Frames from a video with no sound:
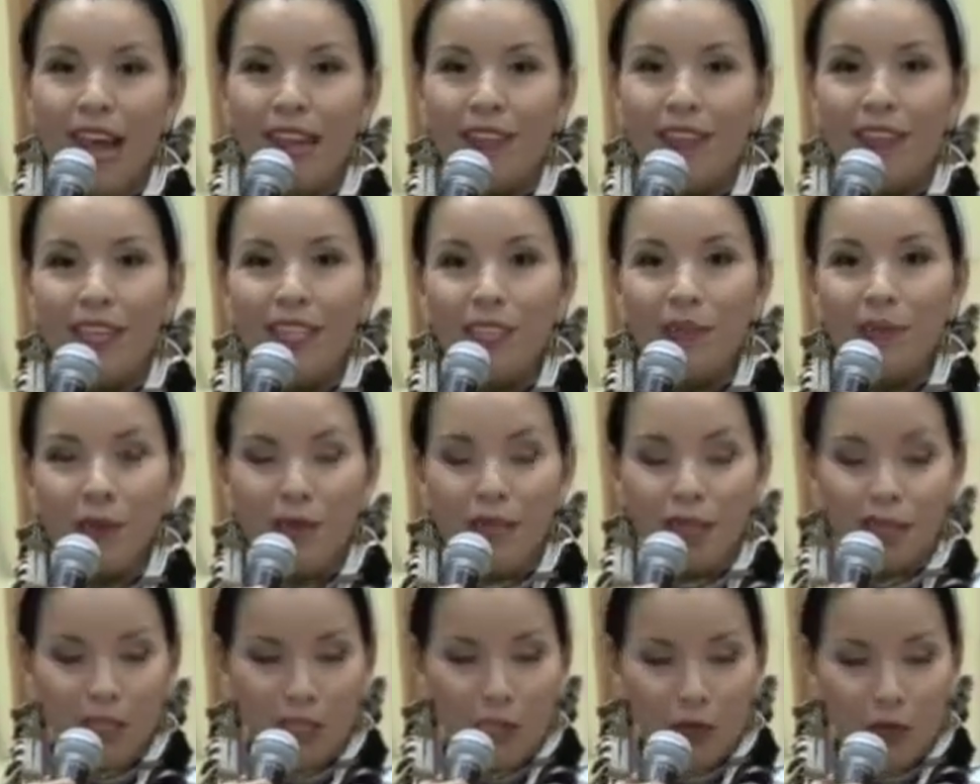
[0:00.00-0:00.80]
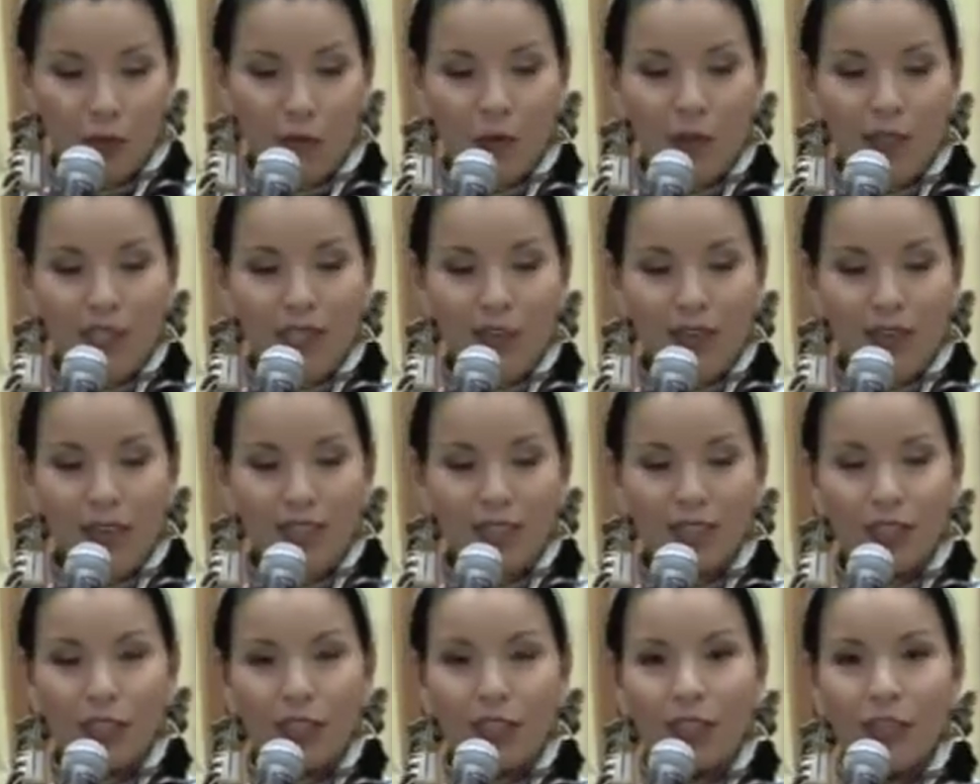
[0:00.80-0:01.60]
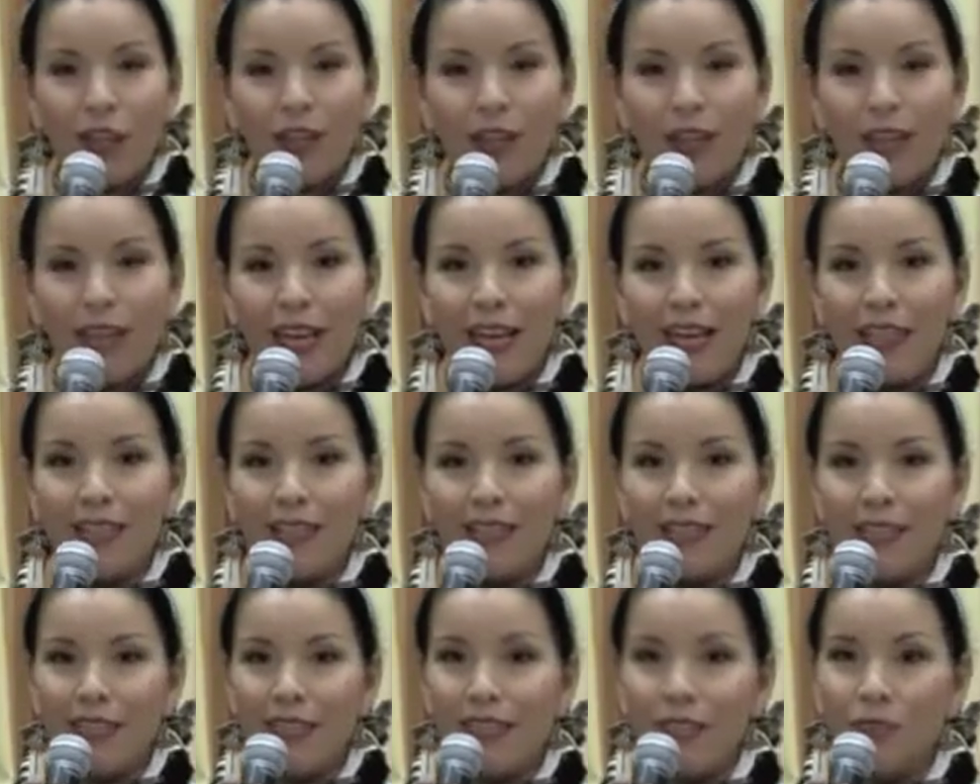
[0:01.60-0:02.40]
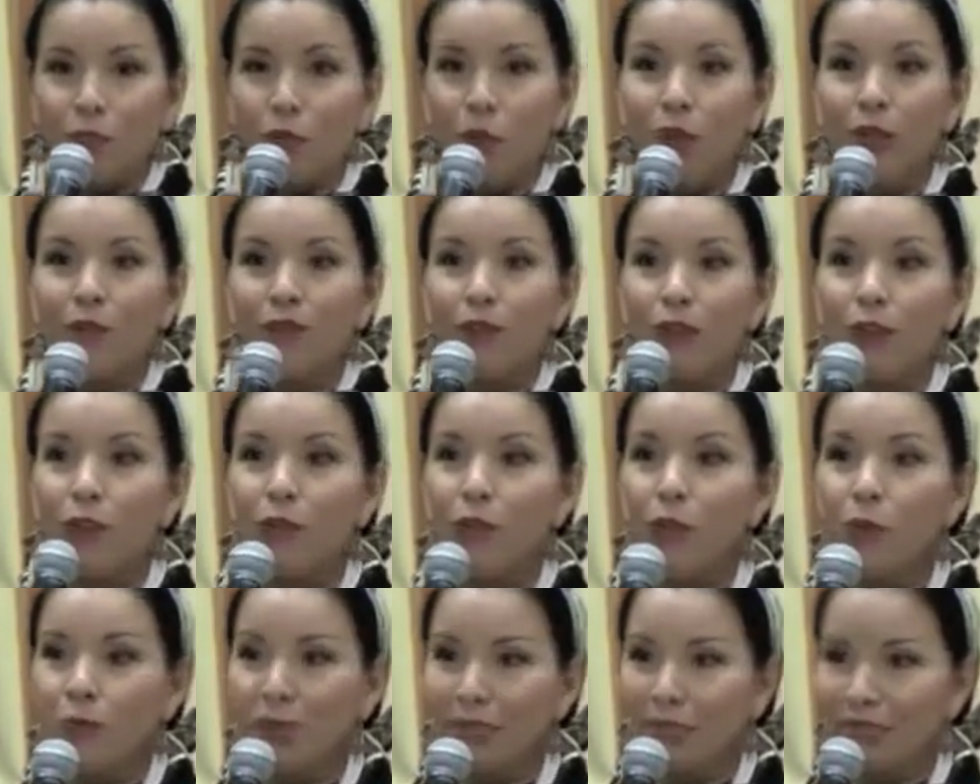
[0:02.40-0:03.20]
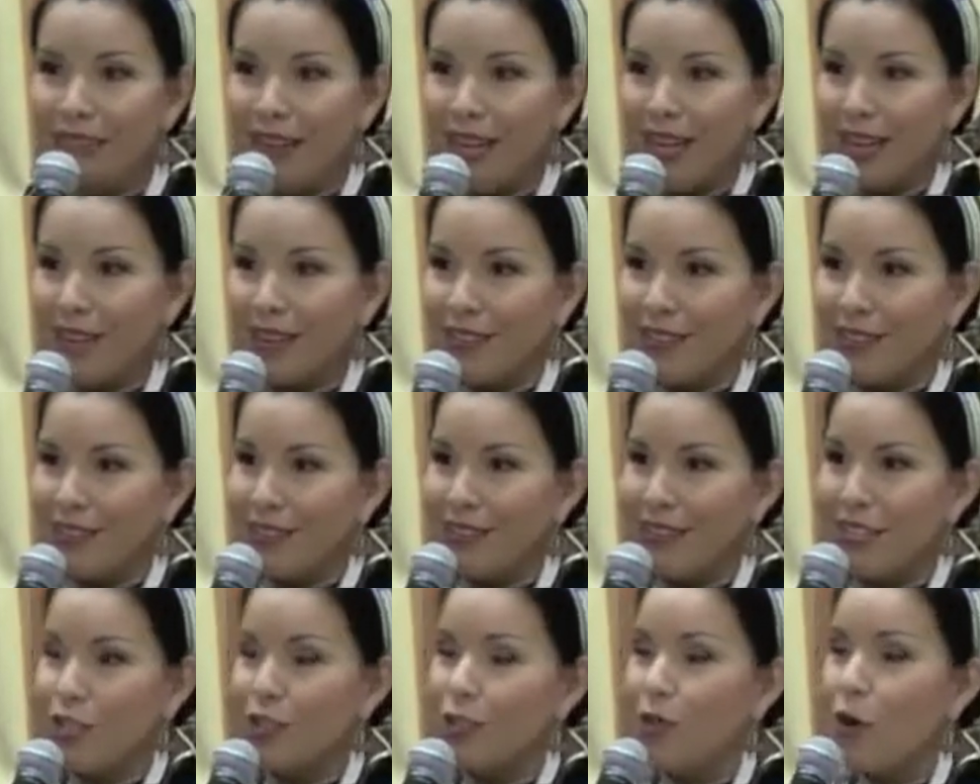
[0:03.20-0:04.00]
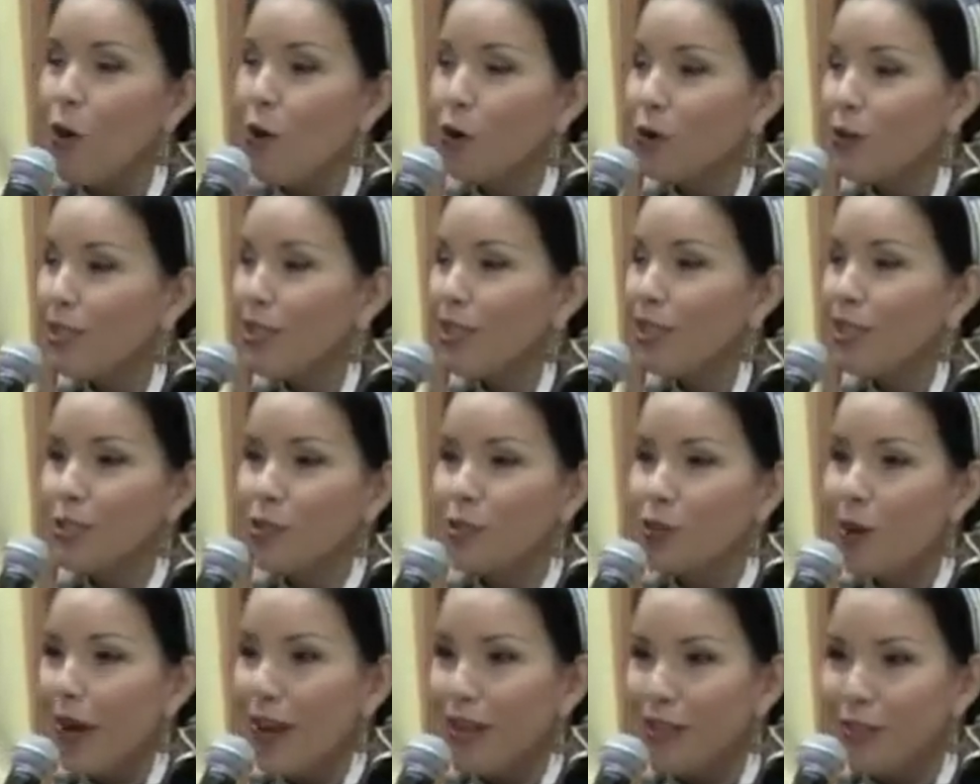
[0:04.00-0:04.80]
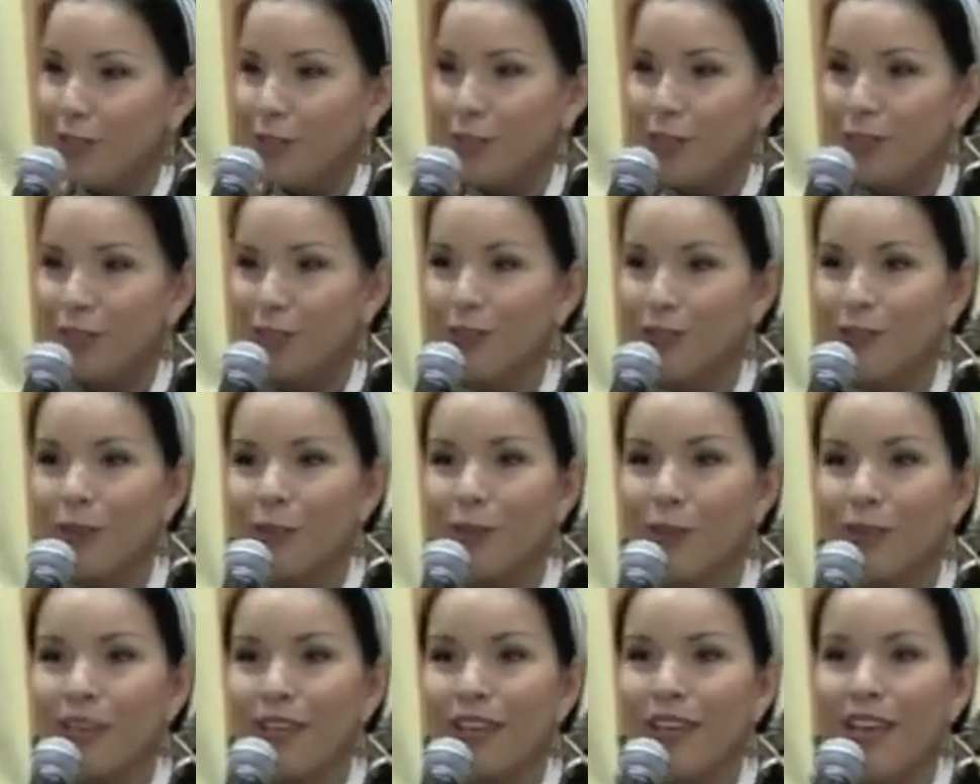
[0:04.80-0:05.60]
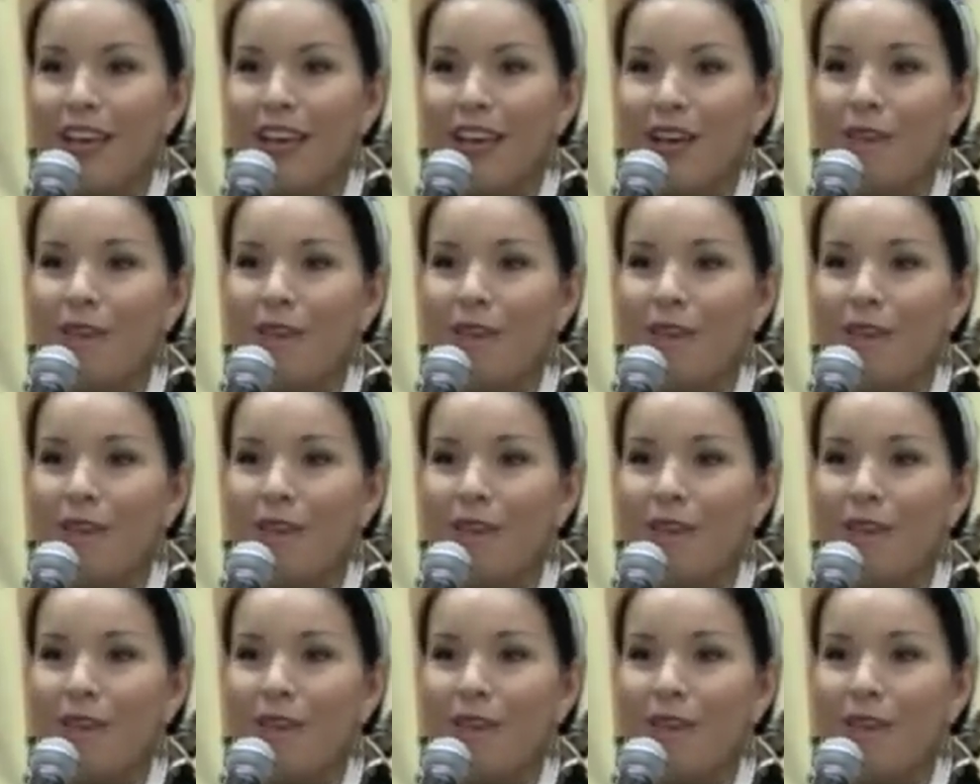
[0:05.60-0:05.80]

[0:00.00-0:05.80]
And that's because the Woman's Fancy Shawl Dance is one of our newest styles. It's only 200 years old.